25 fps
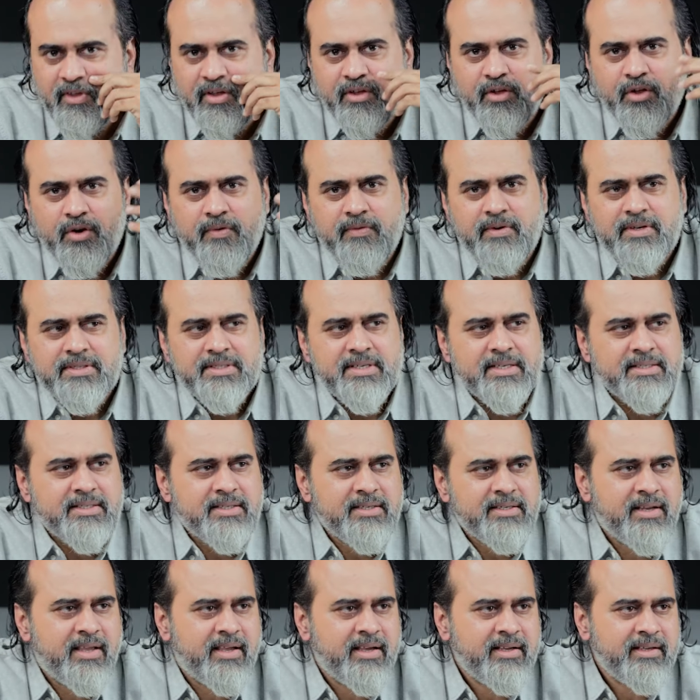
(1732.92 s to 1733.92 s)
The universe
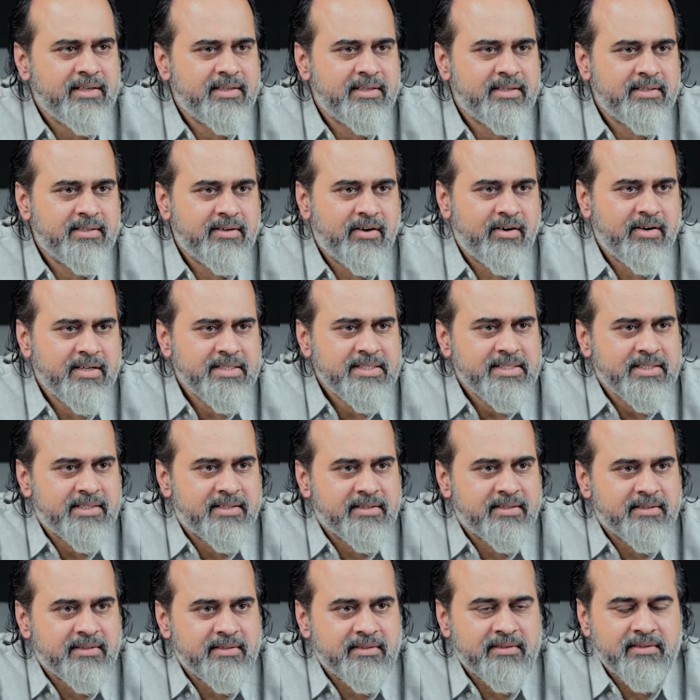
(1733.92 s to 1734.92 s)
doesn't care. Or does
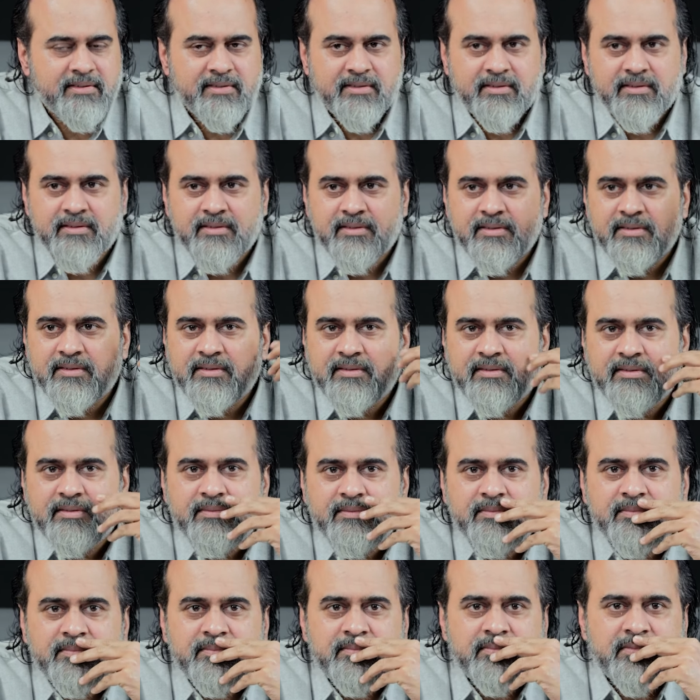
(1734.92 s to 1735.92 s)
it?
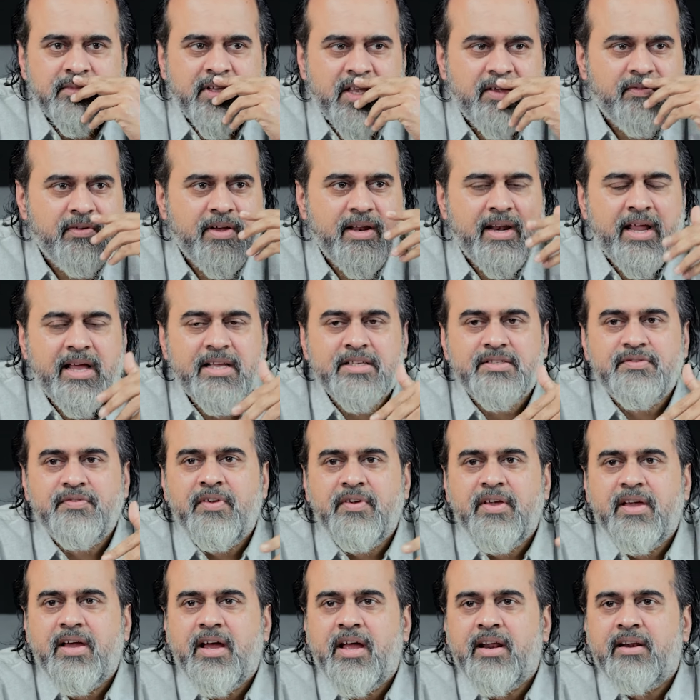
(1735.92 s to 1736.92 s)
Even
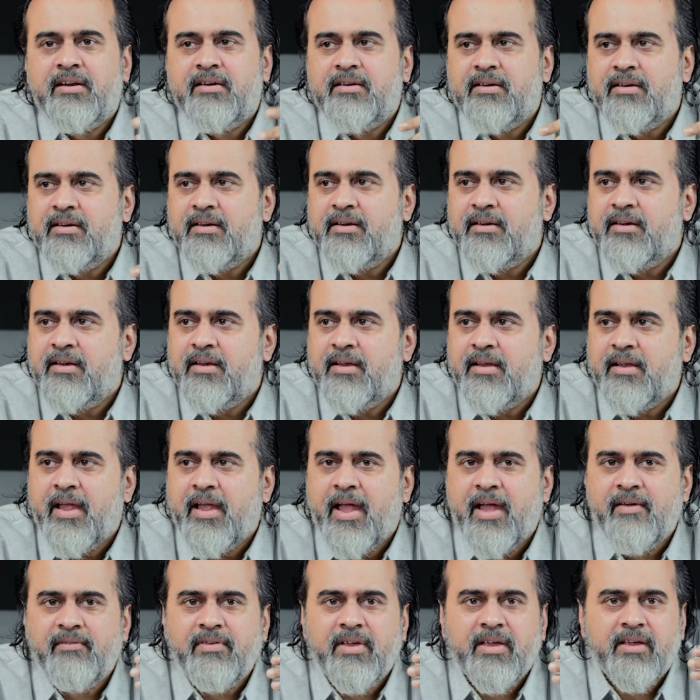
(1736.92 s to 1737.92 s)
as we are
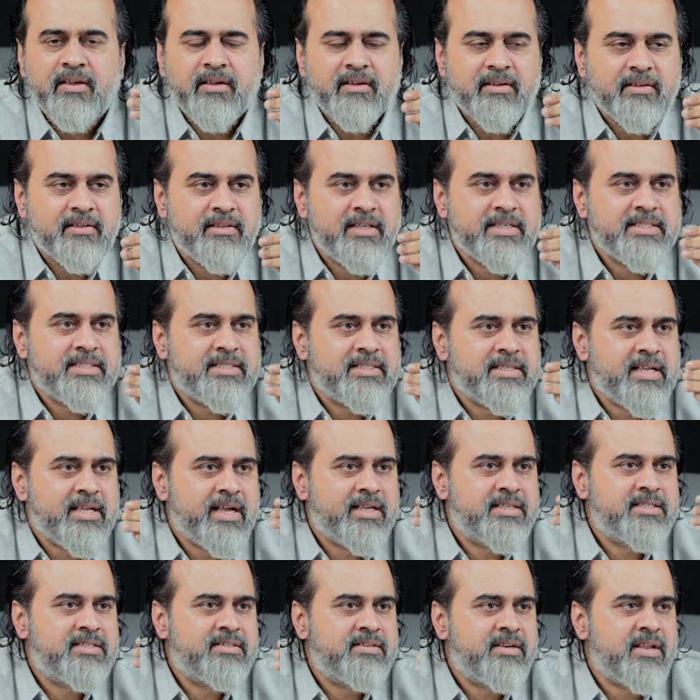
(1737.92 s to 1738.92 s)
having this
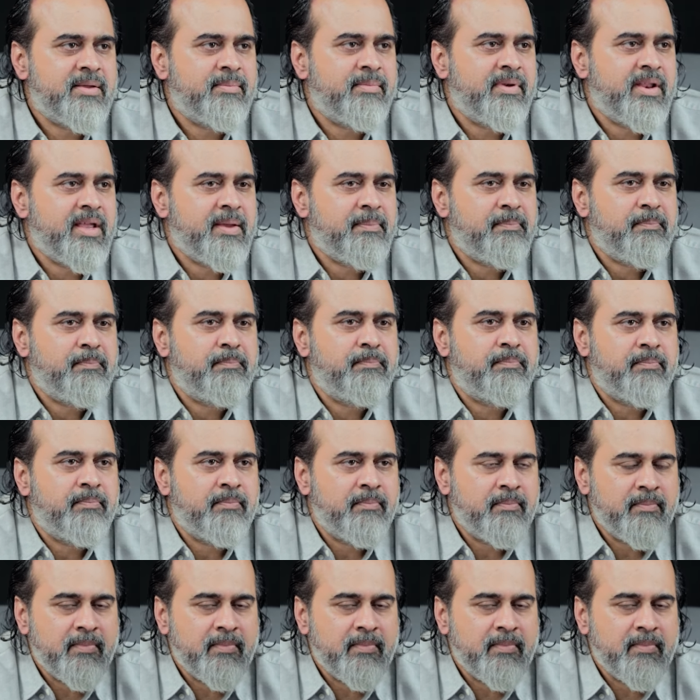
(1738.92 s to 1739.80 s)
extremely